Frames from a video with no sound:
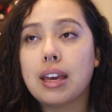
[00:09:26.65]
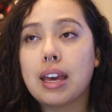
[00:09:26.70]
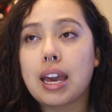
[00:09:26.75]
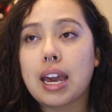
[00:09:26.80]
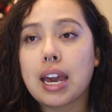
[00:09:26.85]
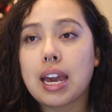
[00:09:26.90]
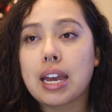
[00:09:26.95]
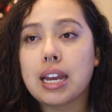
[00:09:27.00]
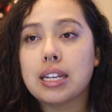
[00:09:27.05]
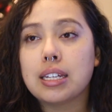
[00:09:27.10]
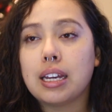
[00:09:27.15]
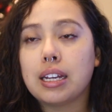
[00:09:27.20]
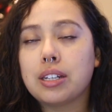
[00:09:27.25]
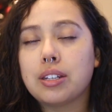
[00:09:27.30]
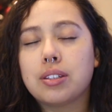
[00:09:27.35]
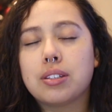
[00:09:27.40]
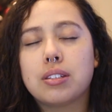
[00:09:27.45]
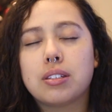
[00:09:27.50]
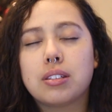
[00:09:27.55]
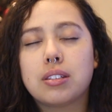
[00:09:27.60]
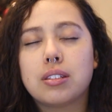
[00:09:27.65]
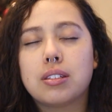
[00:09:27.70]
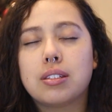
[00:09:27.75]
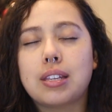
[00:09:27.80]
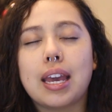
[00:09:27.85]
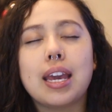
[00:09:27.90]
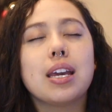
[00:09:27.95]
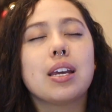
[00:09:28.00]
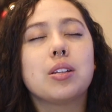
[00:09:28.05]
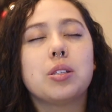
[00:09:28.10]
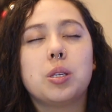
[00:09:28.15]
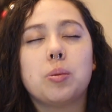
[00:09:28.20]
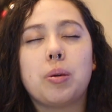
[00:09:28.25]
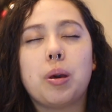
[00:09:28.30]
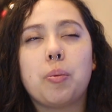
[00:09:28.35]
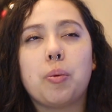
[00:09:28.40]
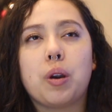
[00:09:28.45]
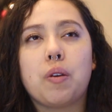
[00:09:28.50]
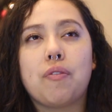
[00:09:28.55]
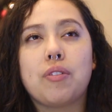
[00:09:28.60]
And I just sank into my
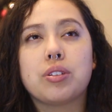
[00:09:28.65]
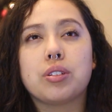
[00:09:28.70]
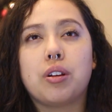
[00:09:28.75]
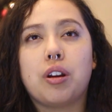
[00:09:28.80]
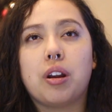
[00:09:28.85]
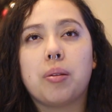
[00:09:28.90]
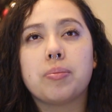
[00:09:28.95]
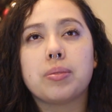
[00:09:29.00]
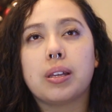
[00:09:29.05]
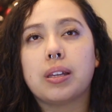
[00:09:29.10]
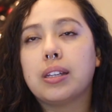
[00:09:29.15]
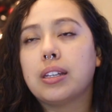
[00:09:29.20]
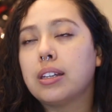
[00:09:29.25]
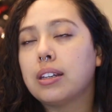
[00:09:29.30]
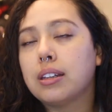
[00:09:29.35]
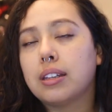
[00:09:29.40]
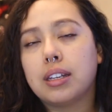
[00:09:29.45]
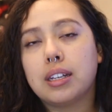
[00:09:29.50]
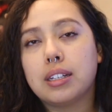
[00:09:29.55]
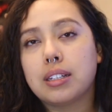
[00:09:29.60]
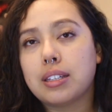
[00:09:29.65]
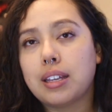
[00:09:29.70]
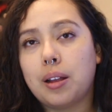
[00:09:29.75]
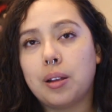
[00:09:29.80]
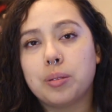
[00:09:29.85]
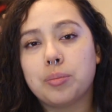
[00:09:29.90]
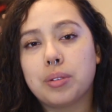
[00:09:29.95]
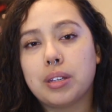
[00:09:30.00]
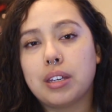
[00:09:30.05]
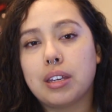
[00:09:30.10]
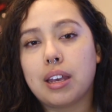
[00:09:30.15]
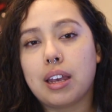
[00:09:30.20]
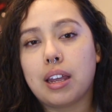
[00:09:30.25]
boyfriend's arms and he just held me,